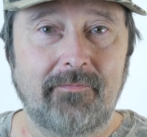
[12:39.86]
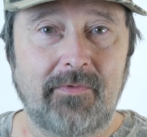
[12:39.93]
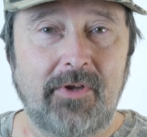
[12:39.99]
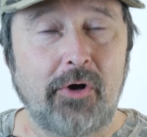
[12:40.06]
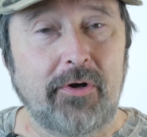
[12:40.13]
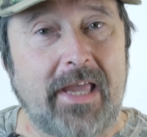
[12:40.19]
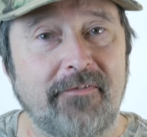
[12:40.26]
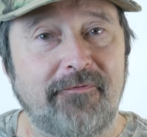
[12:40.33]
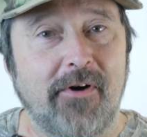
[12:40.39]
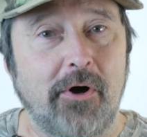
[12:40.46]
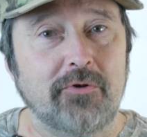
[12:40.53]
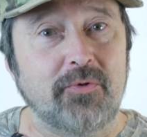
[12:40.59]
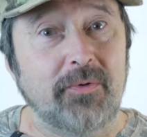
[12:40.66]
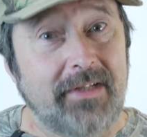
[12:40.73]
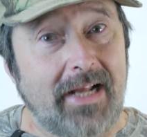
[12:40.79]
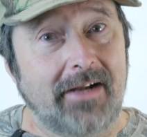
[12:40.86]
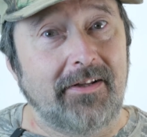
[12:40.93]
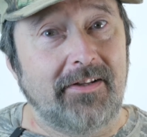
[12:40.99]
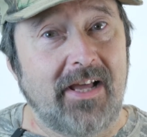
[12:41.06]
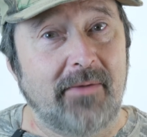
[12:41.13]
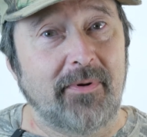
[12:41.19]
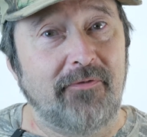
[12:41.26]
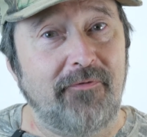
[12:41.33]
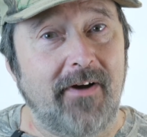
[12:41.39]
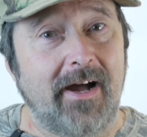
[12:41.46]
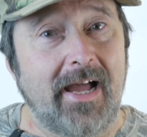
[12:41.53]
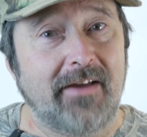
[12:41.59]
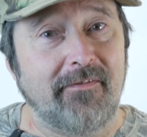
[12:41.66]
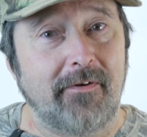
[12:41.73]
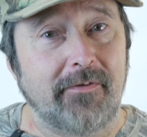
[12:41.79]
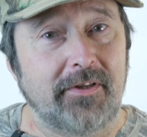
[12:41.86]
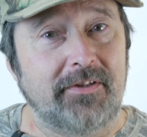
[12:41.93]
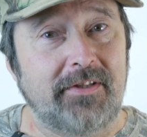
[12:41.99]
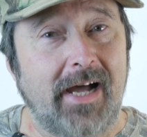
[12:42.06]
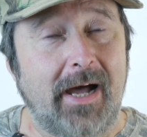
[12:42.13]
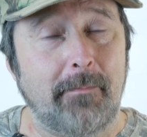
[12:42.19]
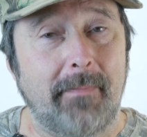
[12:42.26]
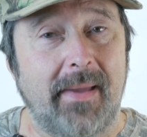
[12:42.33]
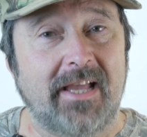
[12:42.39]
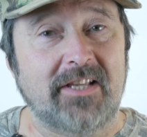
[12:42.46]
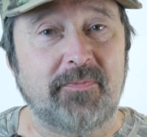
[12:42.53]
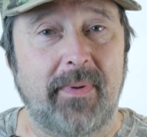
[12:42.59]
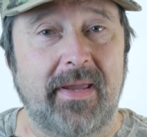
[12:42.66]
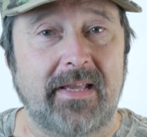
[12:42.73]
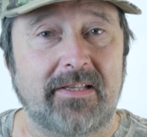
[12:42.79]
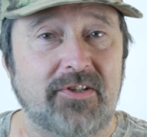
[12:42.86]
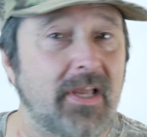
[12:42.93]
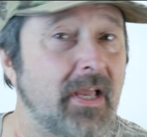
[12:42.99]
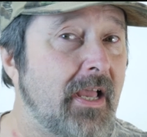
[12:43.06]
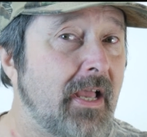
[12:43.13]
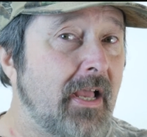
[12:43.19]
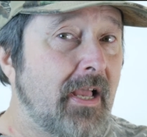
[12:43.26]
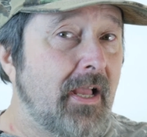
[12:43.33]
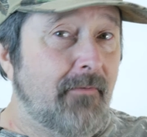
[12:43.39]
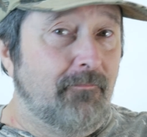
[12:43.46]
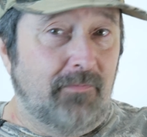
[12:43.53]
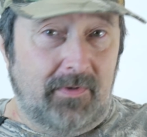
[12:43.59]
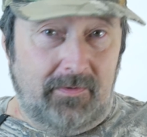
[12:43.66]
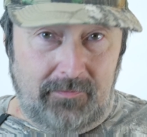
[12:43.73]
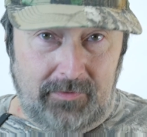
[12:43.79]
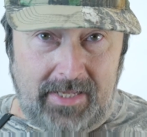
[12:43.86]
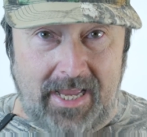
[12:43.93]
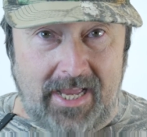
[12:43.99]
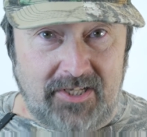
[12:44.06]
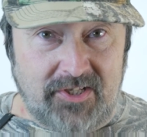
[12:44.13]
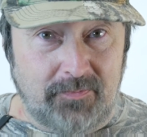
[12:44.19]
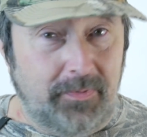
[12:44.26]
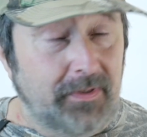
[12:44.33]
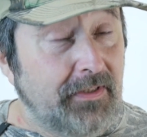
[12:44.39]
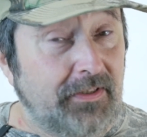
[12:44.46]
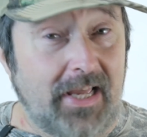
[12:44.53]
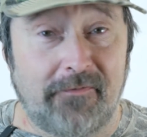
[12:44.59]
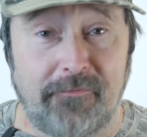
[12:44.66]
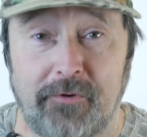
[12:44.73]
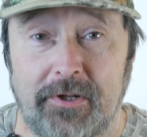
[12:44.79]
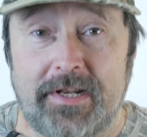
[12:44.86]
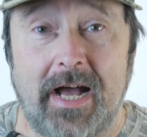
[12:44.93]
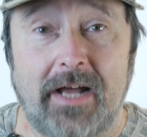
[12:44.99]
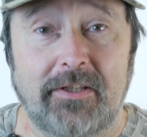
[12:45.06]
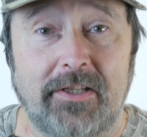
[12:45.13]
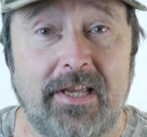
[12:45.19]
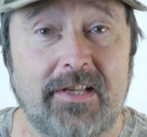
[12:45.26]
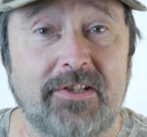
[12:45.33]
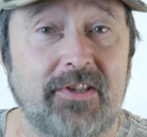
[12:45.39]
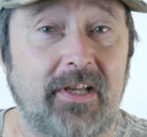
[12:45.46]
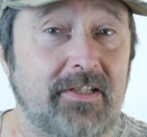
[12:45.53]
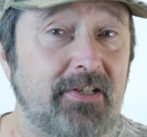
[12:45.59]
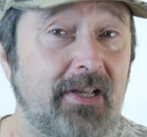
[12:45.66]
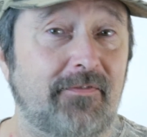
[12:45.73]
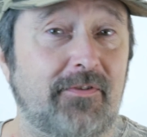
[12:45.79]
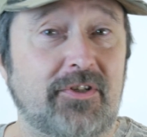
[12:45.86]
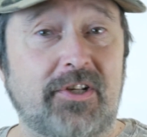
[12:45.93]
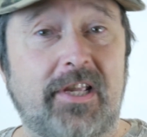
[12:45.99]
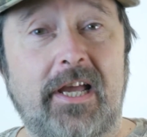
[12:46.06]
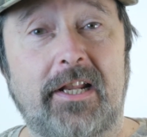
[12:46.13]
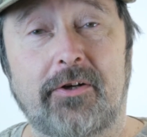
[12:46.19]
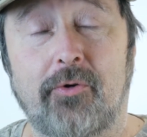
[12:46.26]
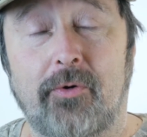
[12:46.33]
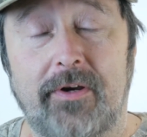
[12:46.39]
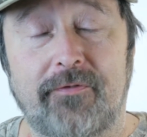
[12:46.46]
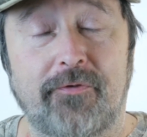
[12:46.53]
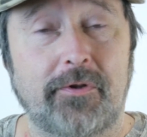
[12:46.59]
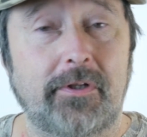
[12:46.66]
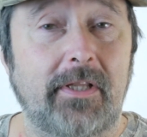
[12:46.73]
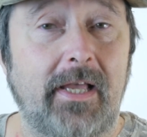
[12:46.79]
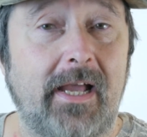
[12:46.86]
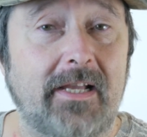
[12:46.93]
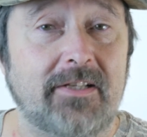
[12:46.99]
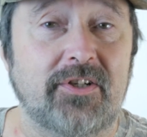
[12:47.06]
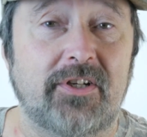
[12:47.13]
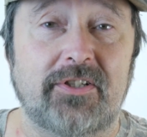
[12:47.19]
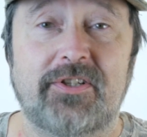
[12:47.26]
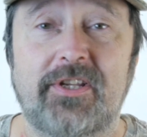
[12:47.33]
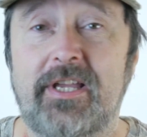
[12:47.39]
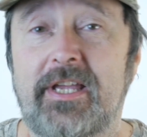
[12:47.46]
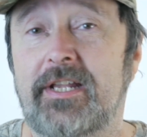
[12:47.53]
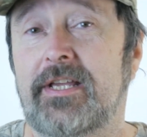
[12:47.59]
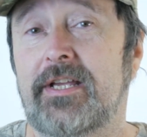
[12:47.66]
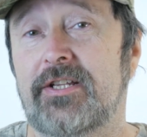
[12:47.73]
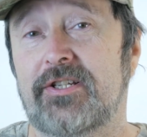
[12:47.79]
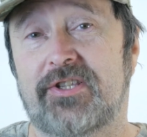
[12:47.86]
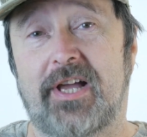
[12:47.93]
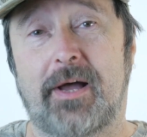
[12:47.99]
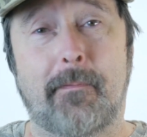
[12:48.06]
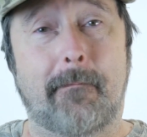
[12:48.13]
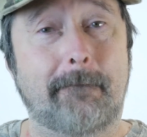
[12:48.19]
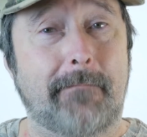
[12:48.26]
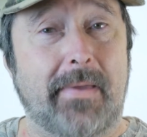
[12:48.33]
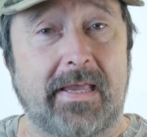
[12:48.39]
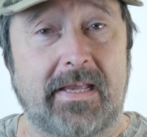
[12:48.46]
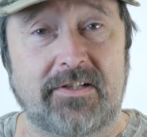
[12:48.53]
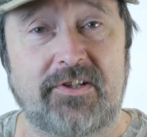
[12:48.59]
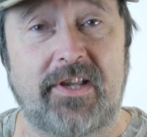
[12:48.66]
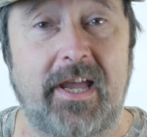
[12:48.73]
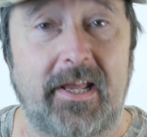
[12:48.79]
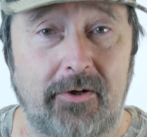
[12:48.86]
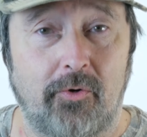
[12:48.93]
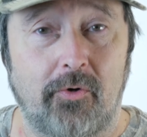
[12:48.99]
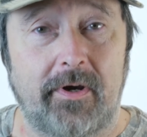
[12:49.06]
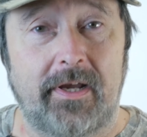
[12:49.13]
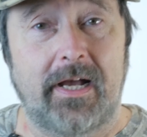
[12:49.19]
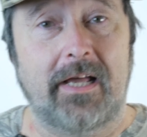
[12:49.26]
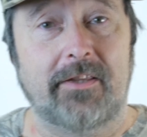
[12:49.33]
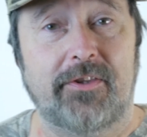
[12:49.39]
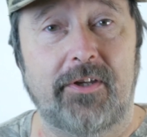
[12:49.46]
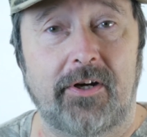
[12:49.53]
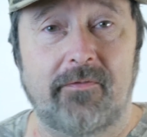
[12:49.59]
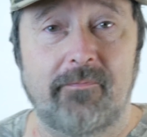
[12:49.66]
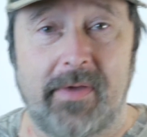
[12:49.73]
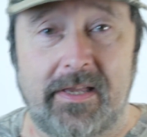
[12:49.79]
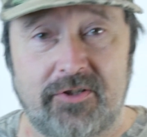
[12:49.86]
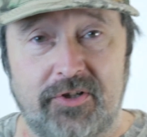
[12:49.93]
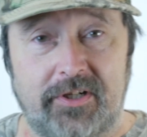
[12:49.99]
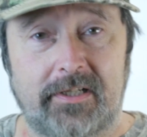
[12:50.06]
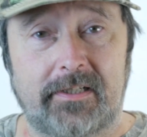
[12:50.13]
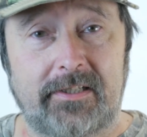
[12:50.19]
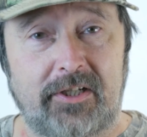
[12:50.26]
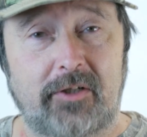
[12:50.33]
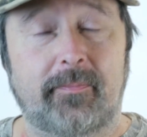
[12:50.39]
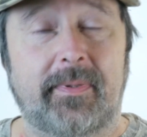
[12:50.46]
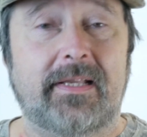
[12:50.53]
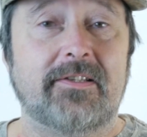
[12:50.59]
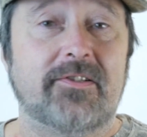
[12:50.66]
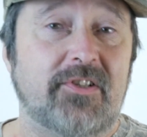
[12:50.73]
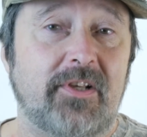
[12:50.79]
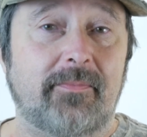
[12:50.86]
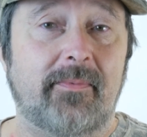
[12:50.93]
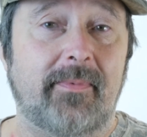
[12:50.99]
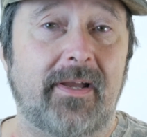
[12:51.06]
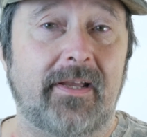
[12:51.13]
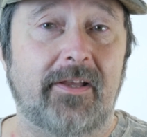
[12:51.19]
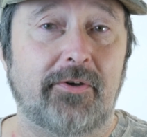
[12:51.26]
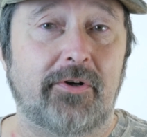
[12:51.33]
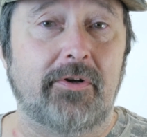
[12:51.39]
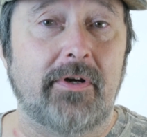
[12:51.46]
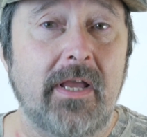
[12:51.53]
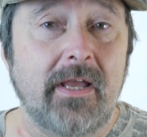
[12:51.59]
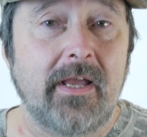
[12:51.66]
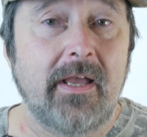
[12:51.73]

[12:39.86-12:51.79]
Okay, folks, we're down to number 5 of the top bass baits. Last, but definitely not least, I save this category for the last because it is the biggest category out there. I've mentioned it a little bit in some of my other